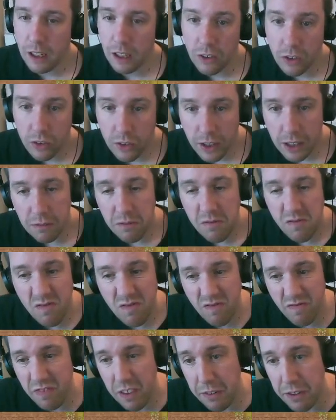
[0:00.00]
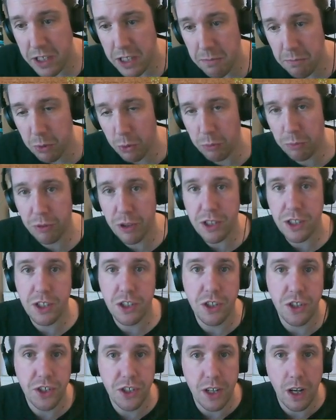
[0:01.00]
As I say, very simple prison
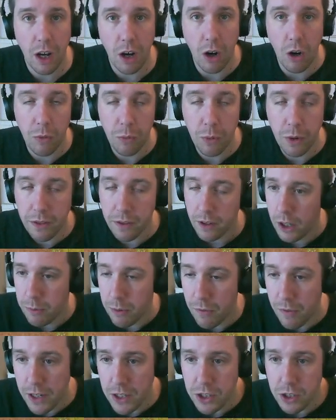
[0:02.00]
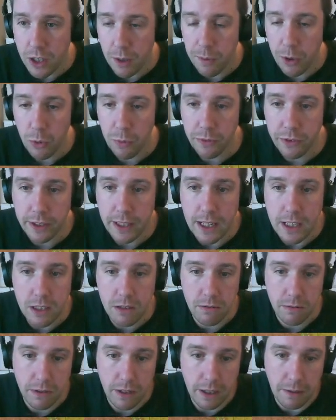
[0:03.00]
to start off with. Eventually I'm hoping to get
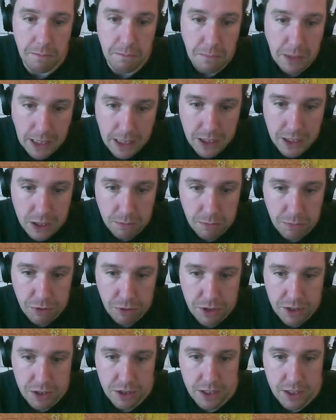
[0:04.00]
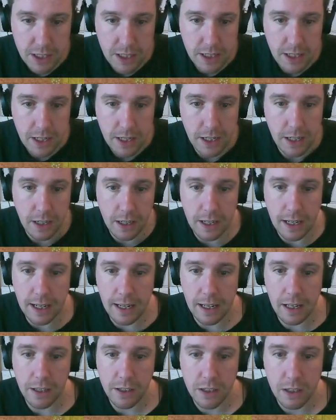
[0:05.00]
some like medium prisoners in here
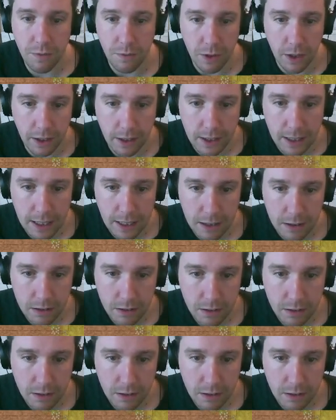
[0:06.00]
and stuff like that.